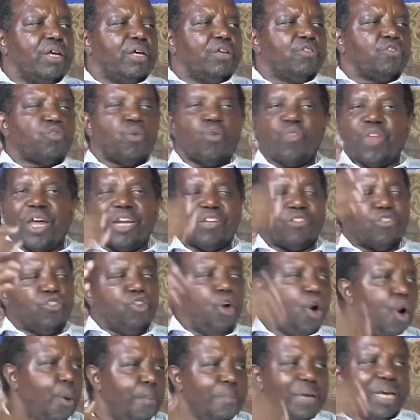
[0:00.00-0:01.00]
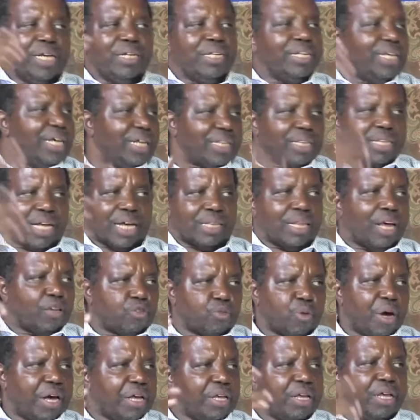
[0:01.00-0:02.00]
So there is no mediator. That's
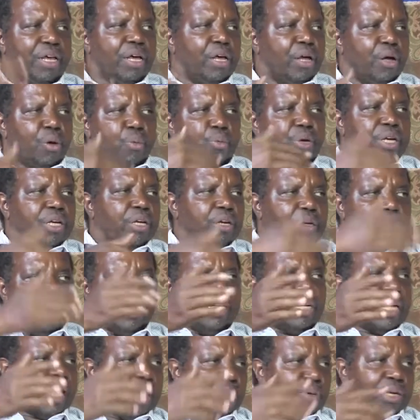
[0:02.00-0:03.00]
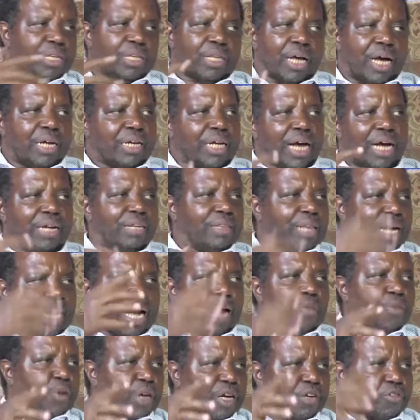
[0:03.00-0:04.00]
why we encourage the
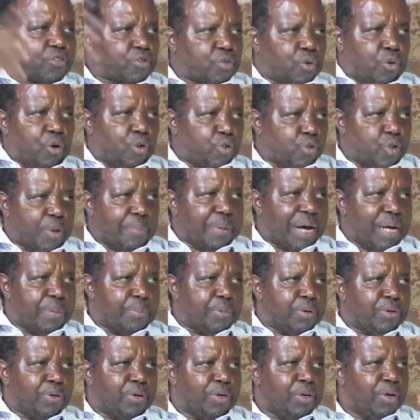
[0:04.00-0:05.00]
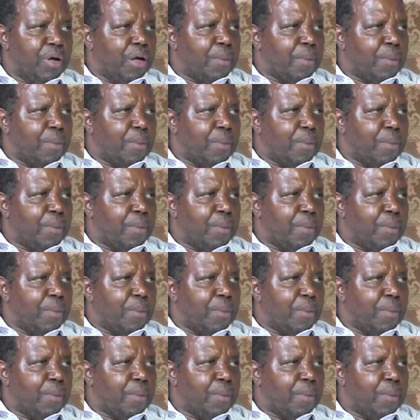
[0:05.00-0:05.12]
Catholics to go to the Bible.